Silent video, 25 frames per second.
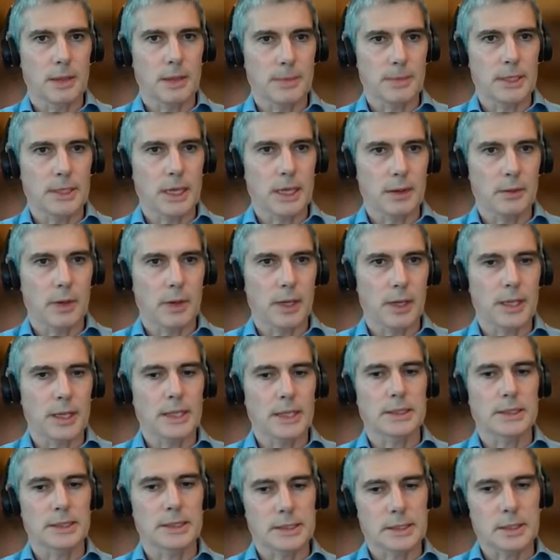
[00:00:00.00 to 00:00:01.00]
coming down quite
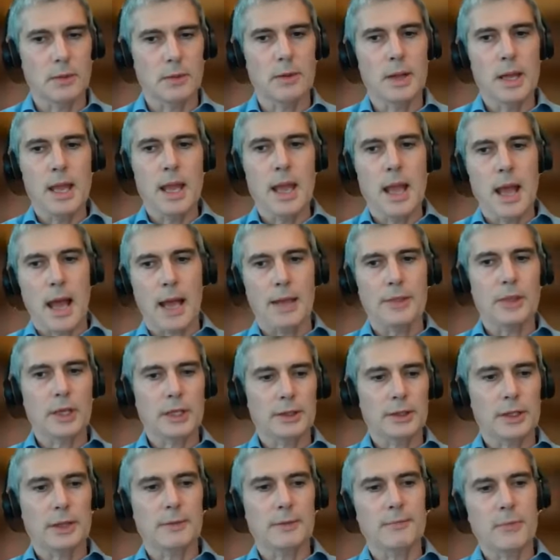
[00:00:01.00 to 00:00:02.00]
nicely. So I
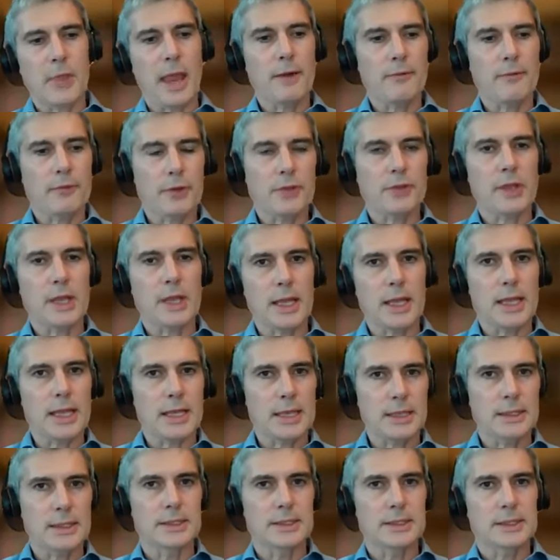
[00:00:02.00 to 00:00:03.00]
think that everything
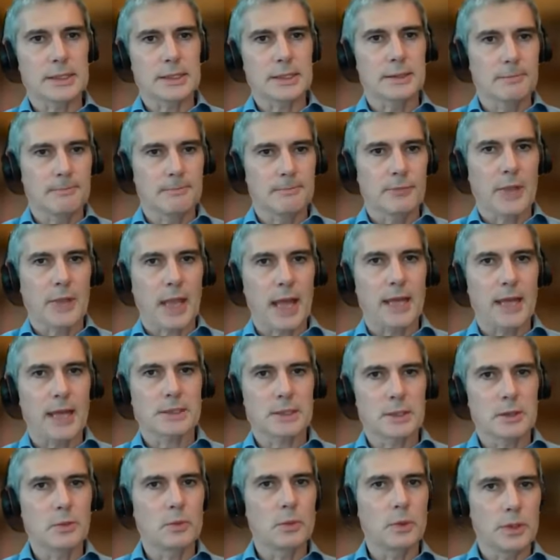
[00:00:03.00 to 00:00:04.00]
is
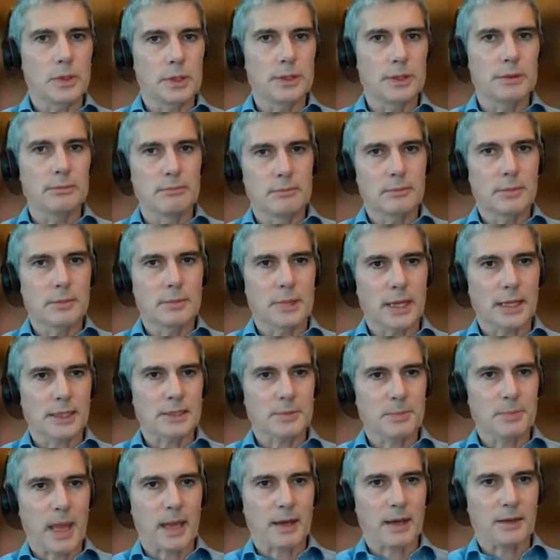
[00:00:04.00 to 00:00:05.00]
as you would
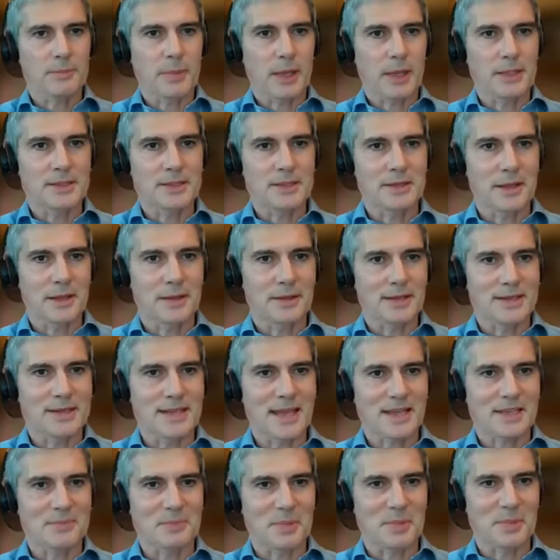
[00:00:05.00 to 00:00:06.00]
expect based on the
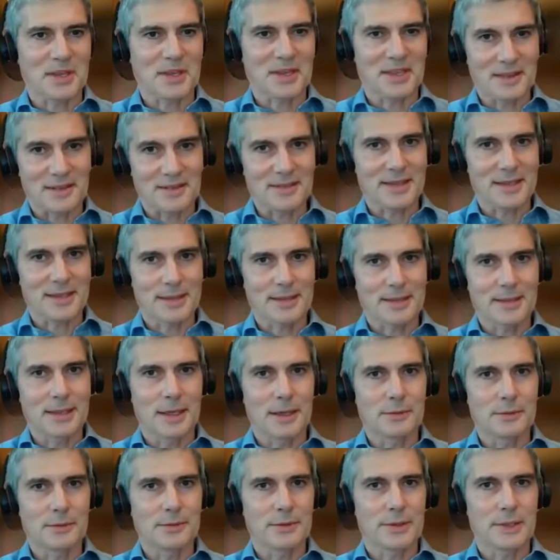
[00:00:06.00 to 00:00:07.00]
textbook here that you
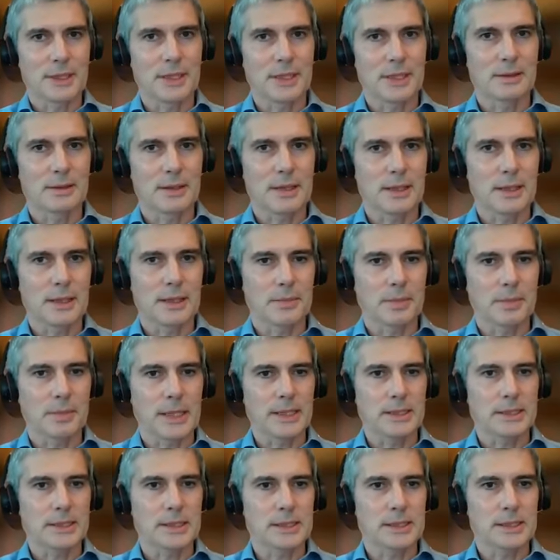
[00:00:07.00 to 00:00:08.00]
know the the the
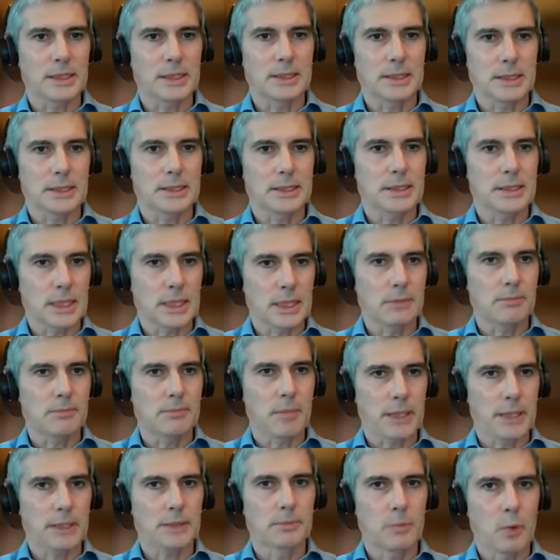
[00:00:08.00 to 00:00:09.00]
places that just did
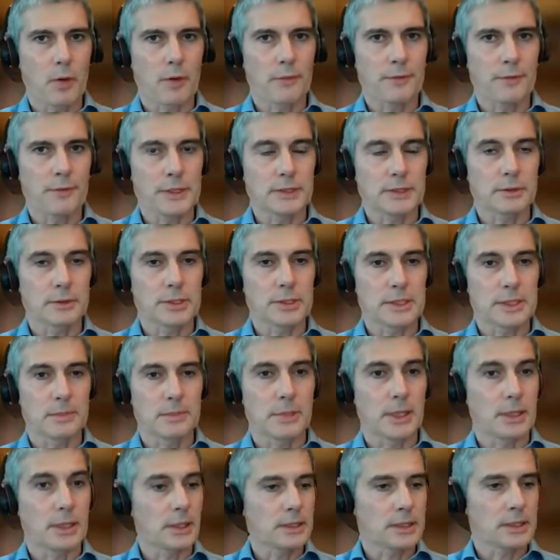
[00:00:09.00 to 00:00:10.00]
much more fiscal
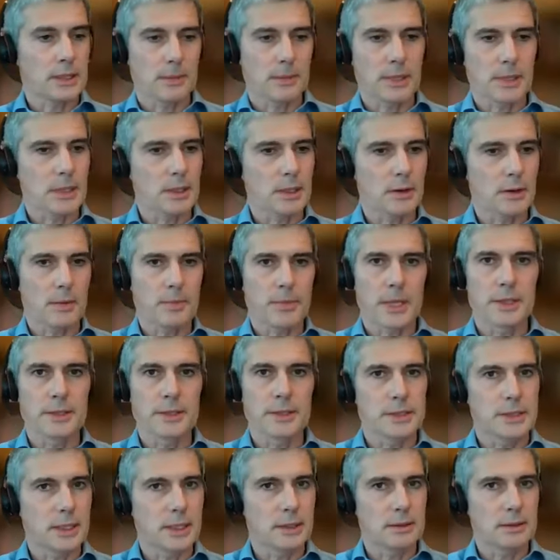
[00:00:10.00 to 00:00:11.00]
stimulus i mean the
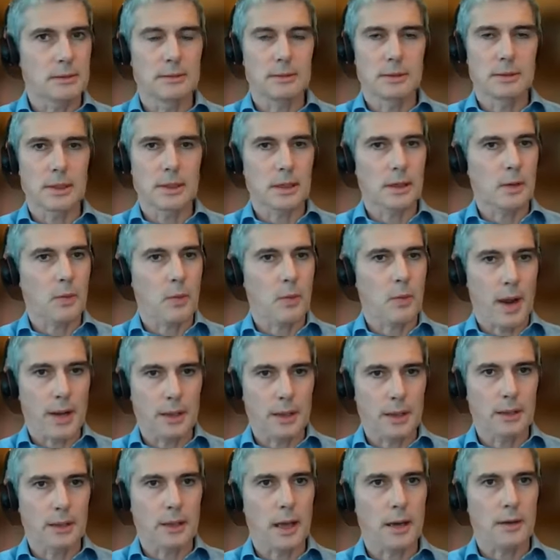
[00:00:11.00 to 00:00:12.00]
europeans did
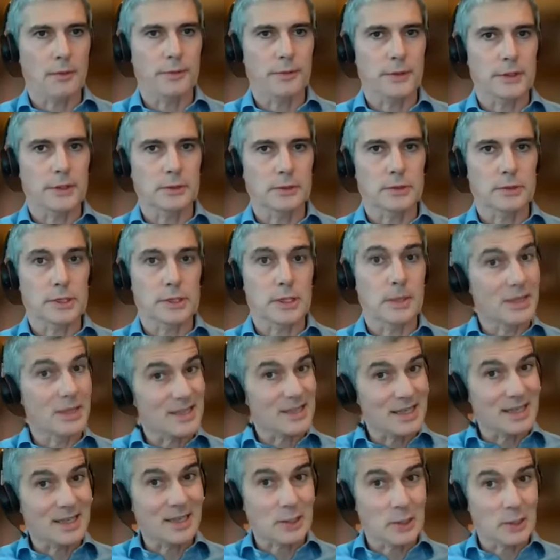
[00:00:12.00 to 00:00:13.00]
quite a lot of fiscal
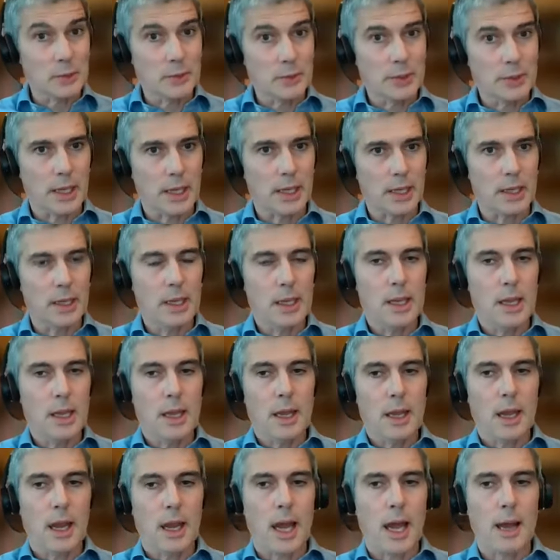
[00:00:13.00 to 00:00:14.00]
stimulus including
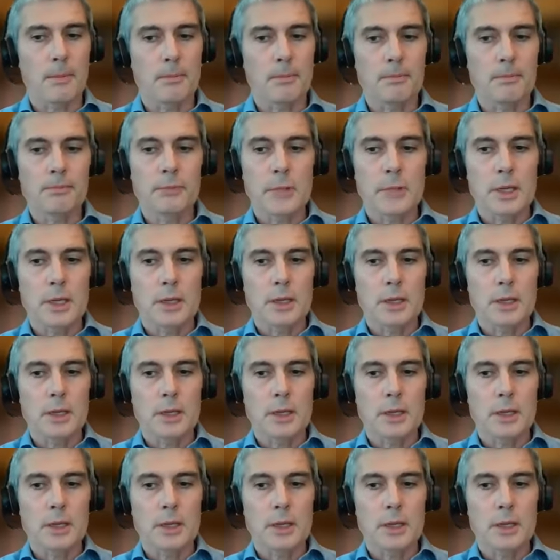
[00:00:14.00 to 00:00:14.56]
um,